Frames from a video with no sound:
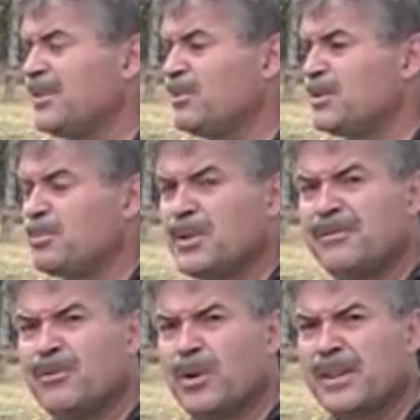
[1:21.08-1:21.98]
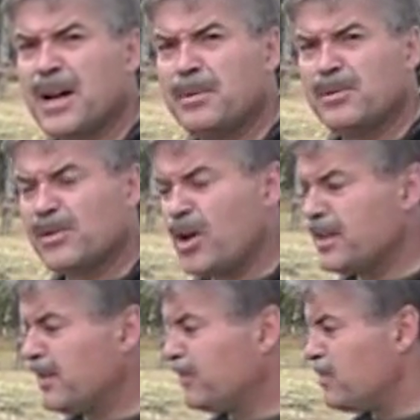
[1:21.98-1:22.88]
was pretty forthcoming with all
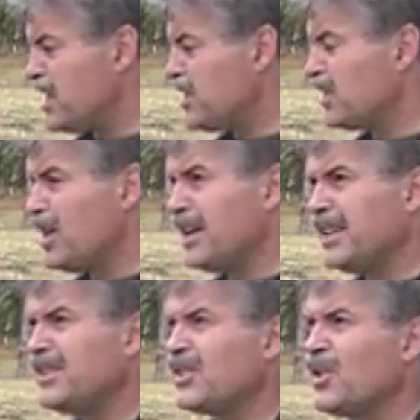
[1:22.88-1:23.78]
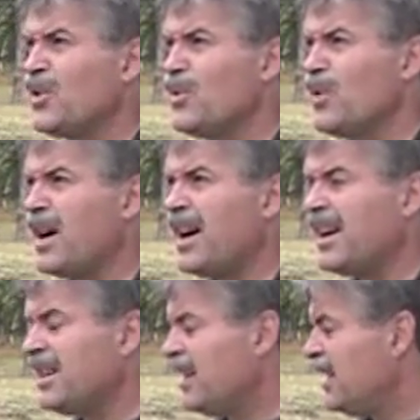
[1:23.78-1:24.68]
the information on it.
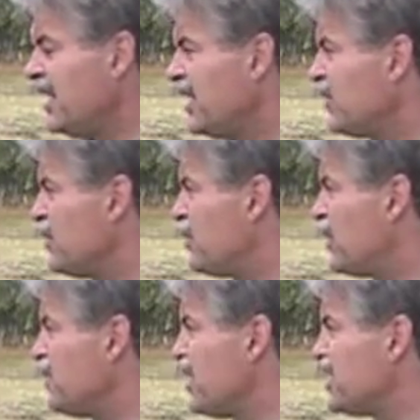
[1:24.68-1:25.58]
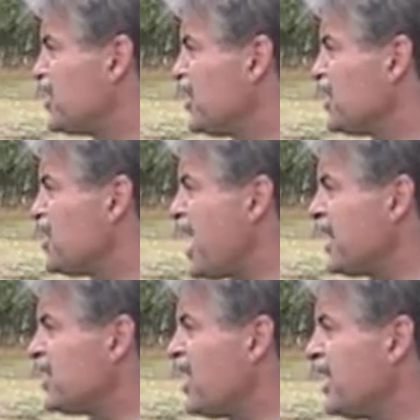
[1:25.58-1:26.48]
So we pretty much took a
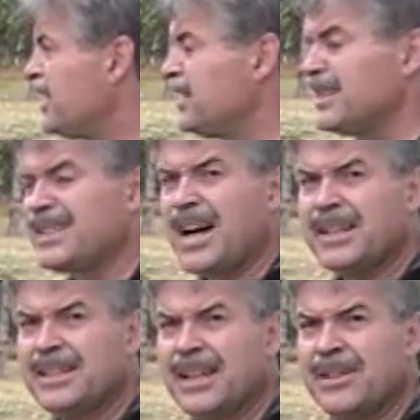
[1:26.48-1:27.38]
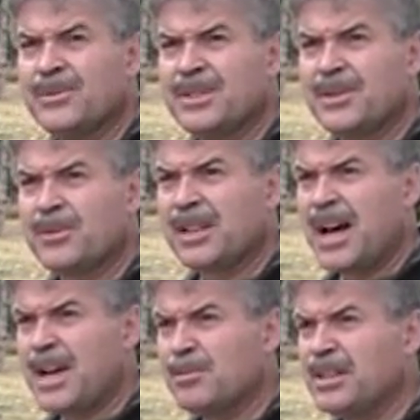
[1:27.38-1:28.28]
chance on it and decided that it was a
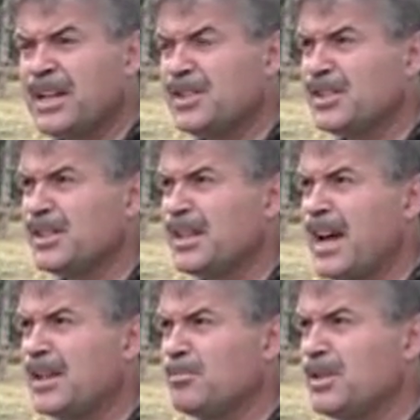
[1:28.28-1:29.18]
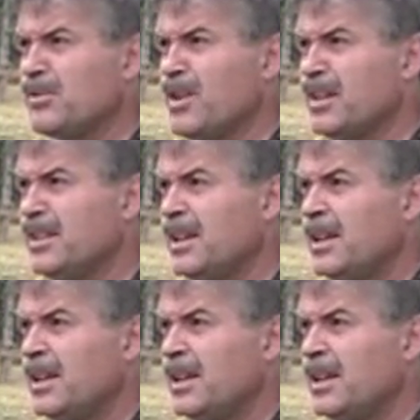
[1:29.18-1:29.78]
reliable engine. It hadn't been run.